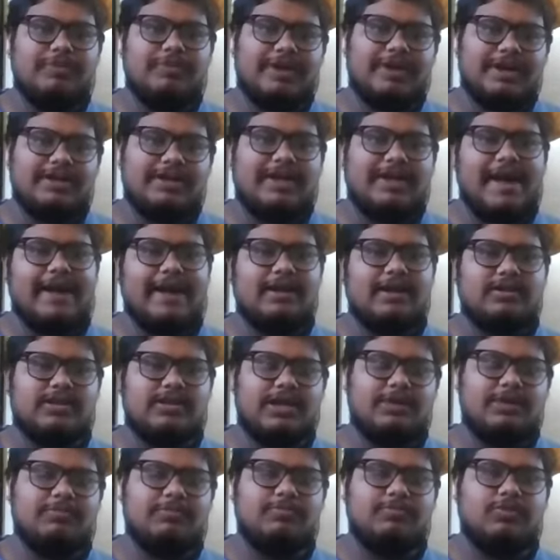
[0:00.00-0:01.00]
We can tag
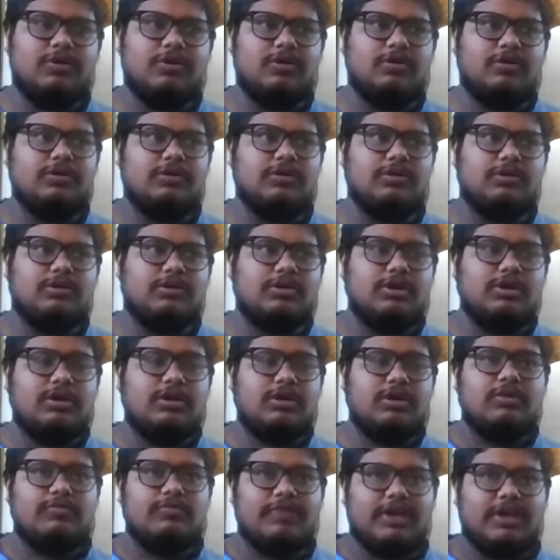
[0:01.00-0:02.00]
them, or
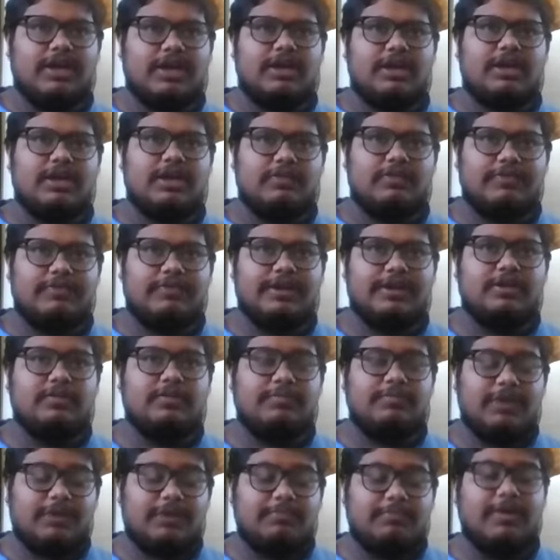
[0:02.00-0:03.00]
we can
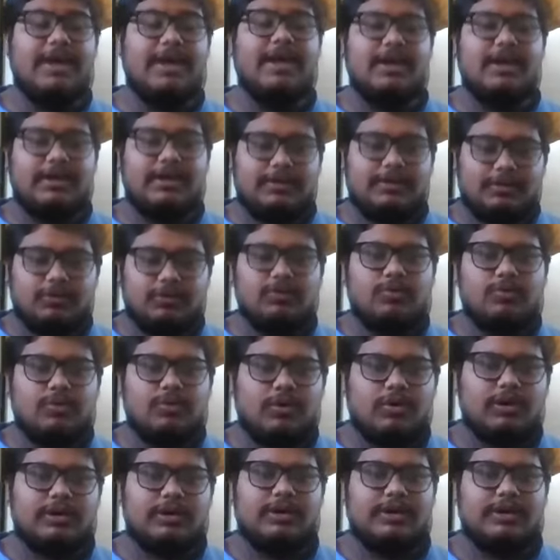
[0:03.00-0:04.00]
even mail you
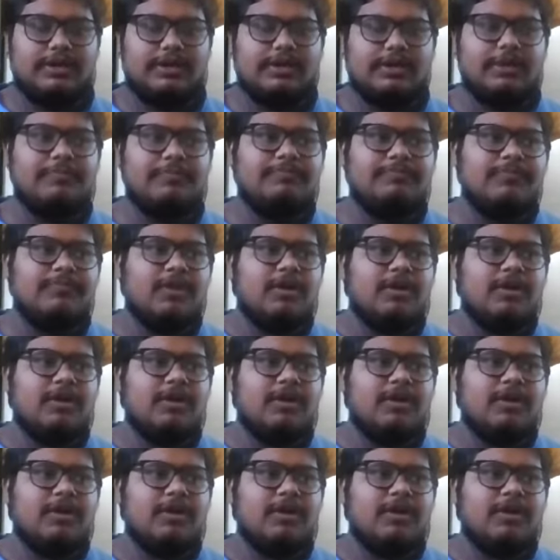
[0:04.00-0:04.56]
or anything.